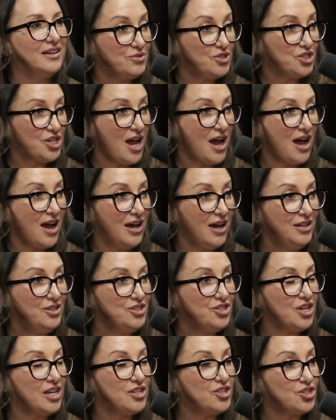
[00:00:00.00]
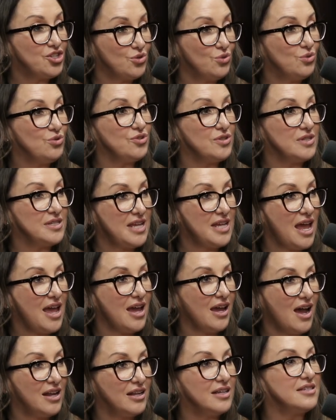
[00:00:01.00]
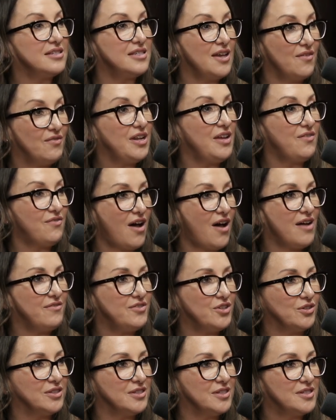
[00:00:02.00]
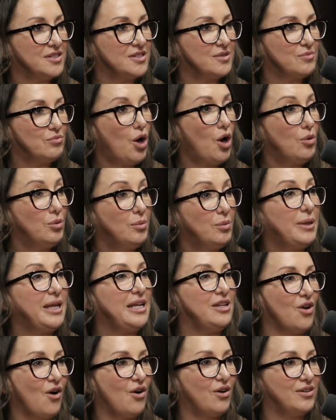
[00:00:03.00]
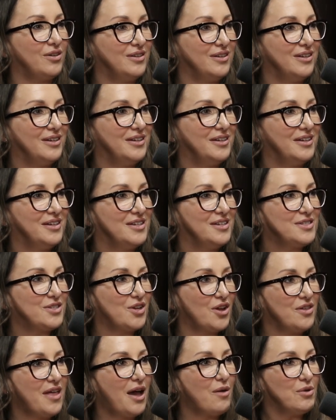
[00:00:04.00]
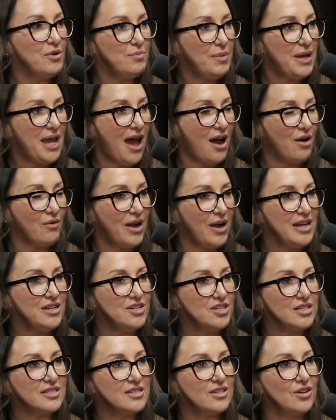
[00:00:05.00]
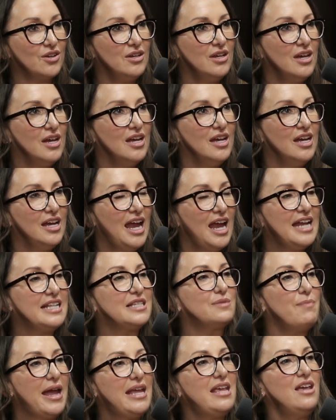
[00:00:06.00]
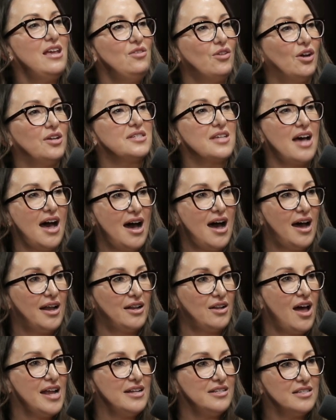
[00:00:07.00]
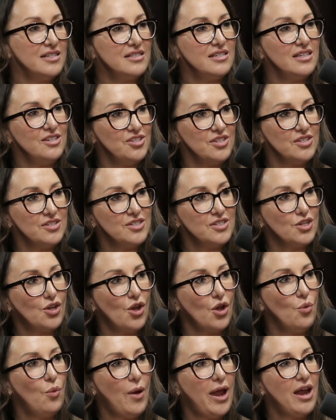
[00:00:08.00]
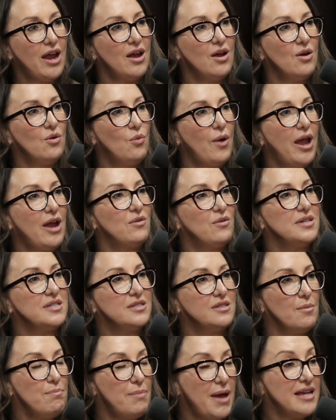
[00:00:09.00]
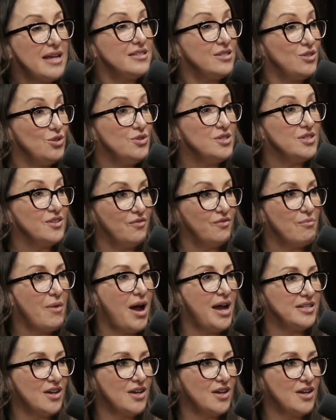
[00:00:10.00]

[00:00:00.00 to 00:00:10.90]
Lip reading: charge a children's haircut at $75? Probably not. So that would be outrageous. So it's making those hardline decisions to go, where is the best use of my